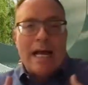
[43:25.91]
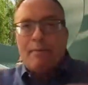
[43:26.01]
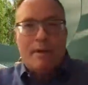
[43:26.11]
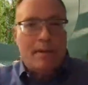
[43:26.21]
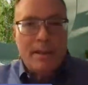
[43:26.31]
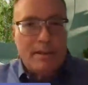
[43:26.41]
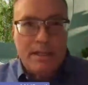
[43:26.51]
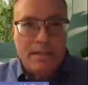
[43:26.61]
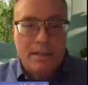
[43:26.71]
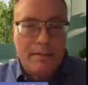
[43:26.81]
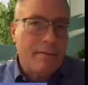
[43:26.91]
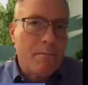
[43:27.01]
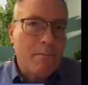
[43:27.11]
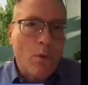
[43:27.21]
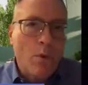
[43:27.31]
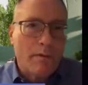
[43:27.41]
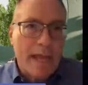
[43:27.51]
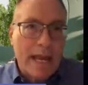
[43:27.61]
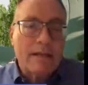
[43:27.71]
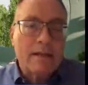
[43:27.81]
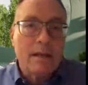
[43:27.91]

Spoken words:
I happen to think that it's even more of that.